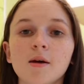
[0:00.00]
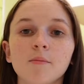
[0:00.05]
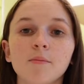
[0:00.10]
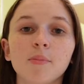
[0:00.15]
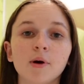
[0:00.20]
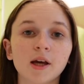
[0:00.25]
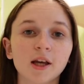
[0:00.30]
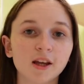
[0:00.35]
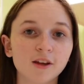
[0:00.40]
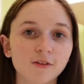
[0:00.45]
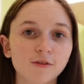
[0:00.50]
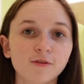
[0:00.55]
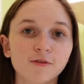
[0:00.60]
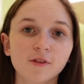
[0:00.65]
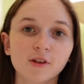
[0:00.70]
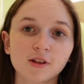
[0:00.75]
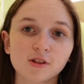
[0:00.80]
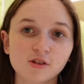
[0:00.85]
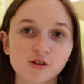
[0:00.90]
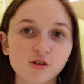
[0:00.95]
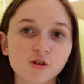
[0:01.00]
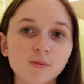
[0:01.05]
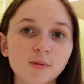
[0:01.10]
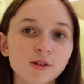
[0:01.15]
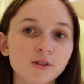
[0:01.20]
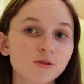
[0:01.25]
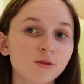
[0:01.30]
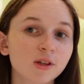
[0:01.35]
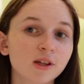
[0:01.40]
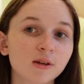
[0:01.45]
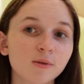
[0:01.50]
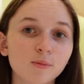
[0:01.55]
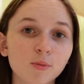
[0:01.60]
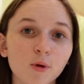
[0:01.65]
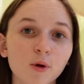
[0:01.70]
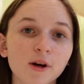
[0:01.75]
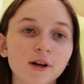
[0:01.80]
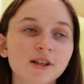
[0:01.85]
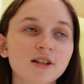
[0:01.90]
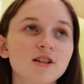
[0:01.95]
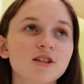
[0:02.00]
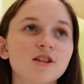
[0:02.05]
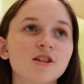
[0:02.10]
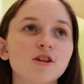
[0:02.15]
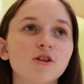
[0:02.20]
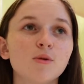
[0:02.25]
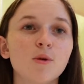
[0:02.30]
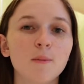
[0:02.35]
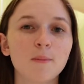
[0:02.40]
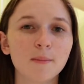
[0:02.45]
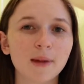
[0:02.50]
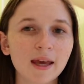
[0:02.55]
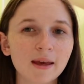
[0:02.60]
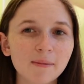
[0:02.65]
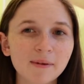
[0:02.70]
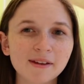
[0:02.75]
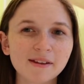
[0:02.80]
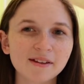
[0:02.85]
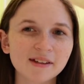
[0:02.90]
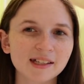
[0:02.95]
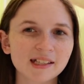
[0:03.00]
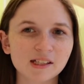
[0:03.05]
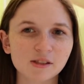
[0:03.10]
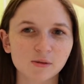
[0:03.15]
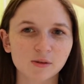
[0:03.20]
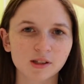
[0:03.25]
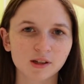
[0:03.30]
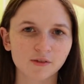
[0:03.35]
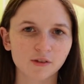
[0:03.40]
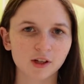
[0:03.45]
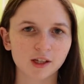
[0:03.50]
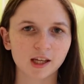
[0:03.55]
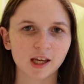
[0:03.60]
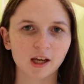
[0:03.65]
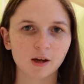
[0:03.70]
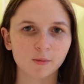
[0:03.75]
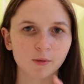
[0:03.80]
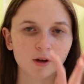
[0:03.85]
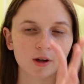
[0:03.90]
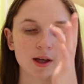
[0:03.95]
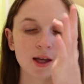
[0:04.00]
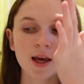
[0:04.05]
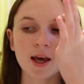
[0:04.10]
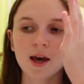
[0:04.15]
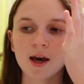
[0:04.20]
But if zoom is really important to you, maybe look into a different camera.